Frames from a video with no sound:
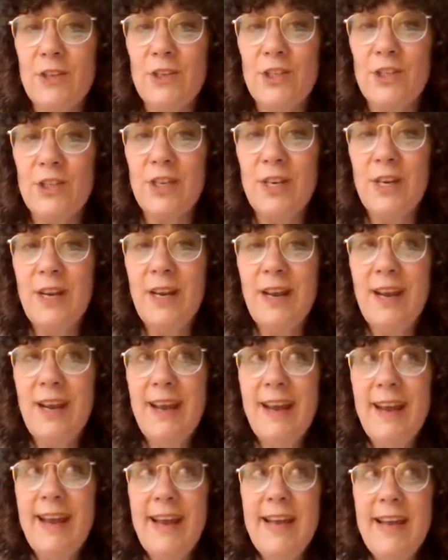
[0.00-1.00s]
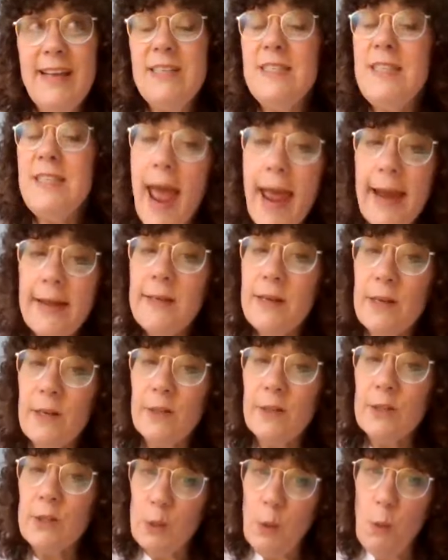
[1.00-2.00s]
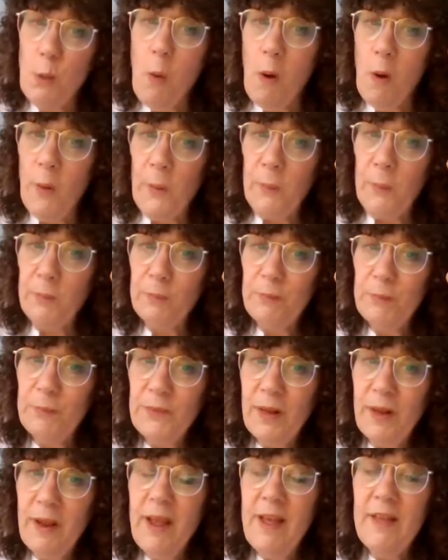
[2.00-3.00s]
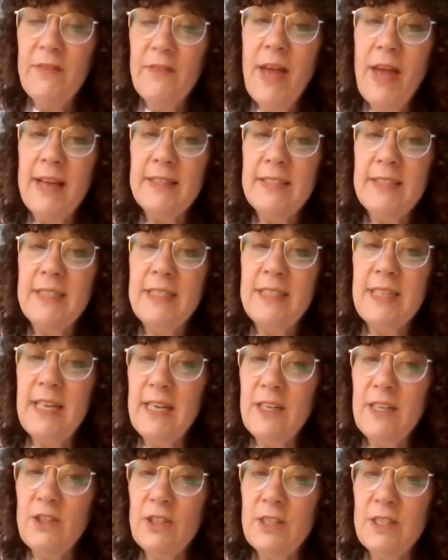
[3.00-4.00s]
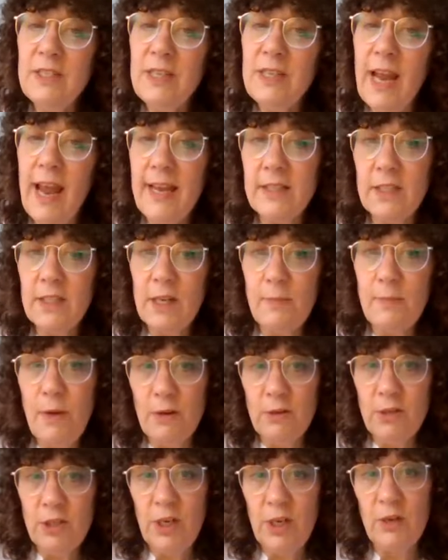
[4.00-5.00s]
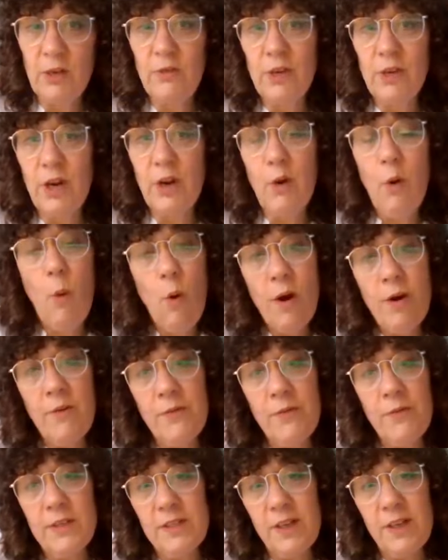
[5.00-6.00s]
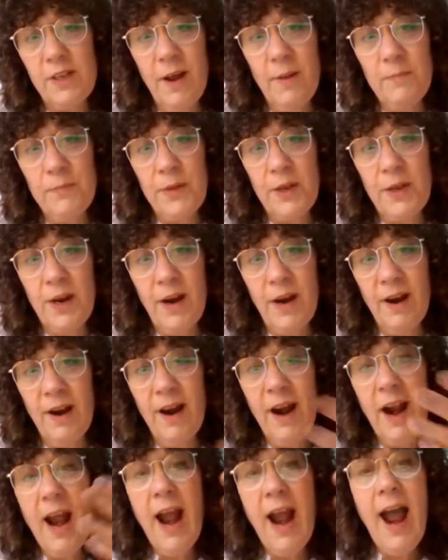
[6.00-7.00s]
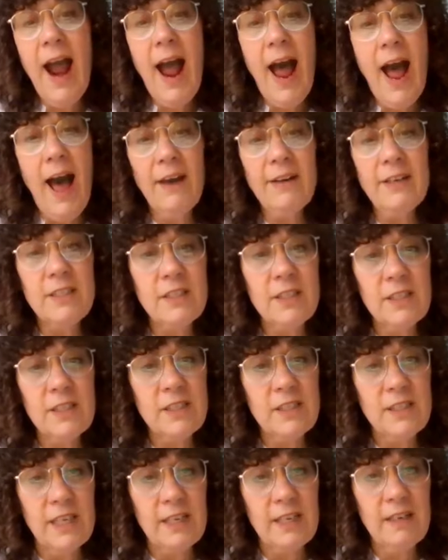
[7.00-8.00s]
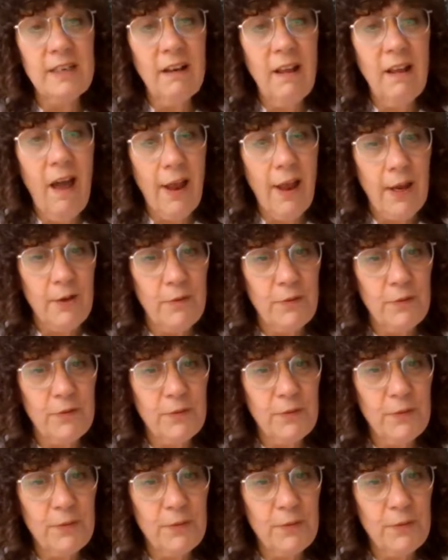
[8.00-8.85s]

/ technical school that teaches Eskimo children and orphans up there how to succeed in life.